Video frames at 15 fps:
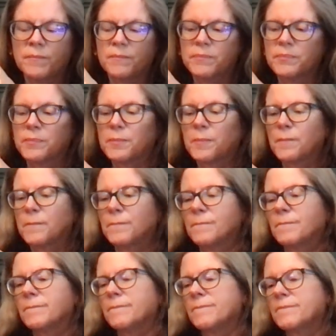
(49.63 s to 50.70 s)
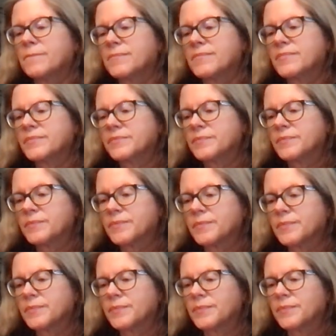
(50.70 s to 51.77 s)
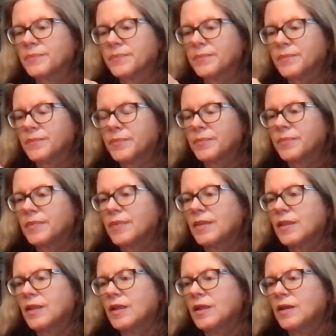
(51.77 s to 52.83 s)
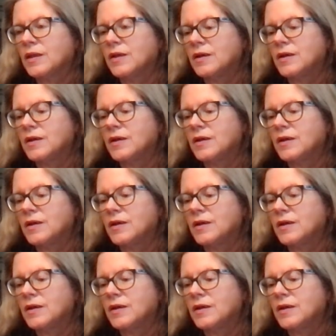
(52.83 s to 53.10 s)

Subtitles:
No one is speaking in this clip.